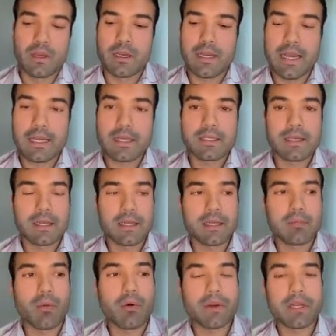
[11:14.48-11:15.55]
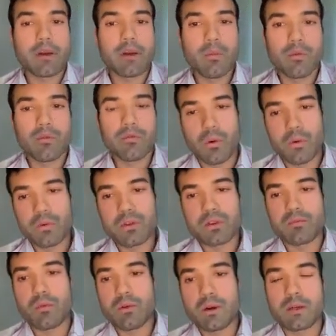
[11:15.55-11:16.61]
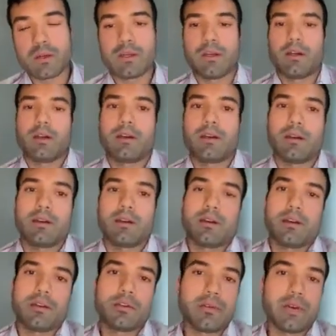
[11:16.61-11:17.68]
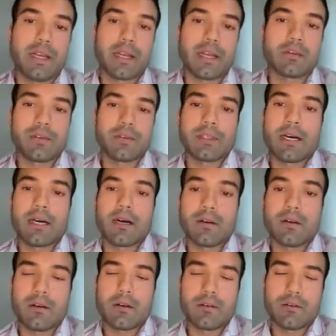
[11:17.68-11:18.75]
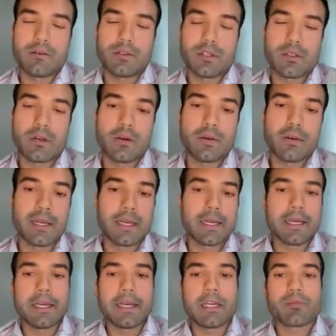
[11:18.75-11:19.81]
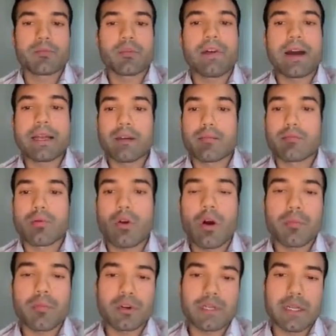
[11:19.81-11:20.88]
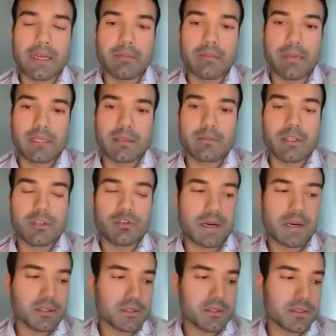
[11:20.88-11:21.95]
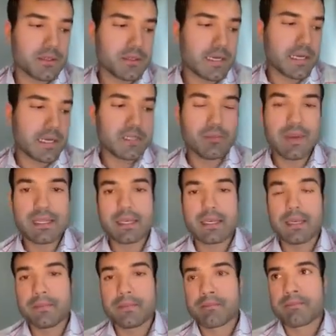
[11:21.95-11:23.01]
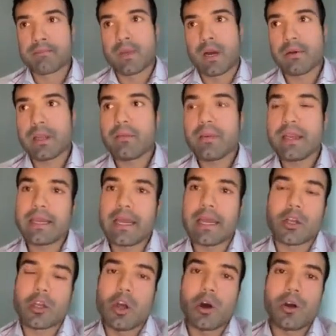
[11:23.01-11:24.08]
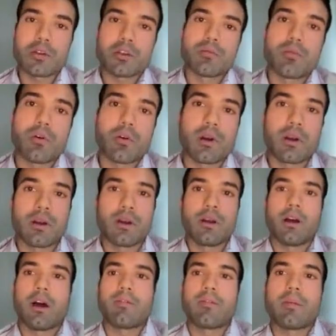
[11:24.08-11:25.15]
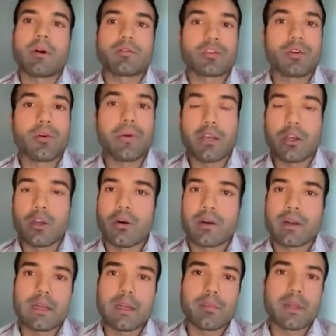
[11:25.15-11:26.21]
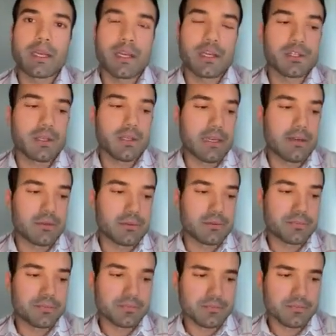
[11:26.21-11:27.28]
And next, the point that I will focus more to the end of this talk is providing proper database abstractions. It's basically, how can we gain knowledge more of about what's going on at the application level?